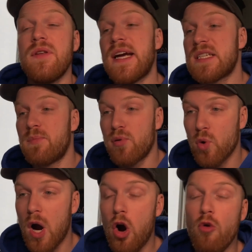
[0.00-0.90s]
next
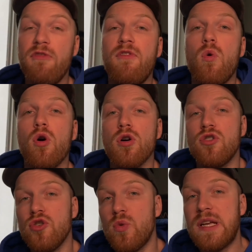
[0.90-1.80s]
pro for
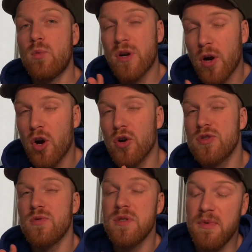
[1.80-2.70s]
doing
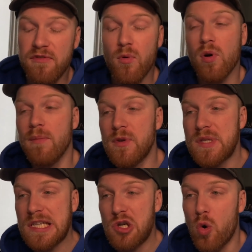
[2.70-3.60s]
rehearsals before a
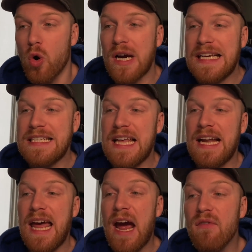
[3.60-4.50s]
music tour is
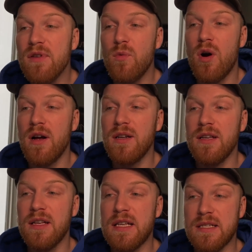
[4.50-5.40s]
that everyone
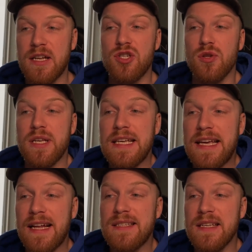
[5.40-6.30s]
essentially
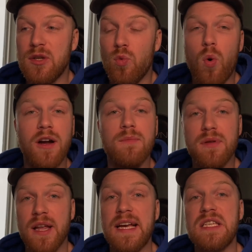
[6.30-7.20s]
gets in one
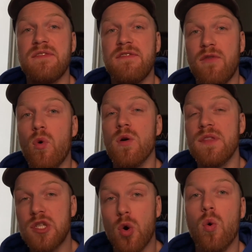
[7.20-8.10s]
place for the
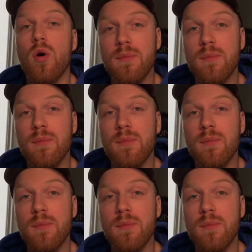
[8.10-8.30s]
tour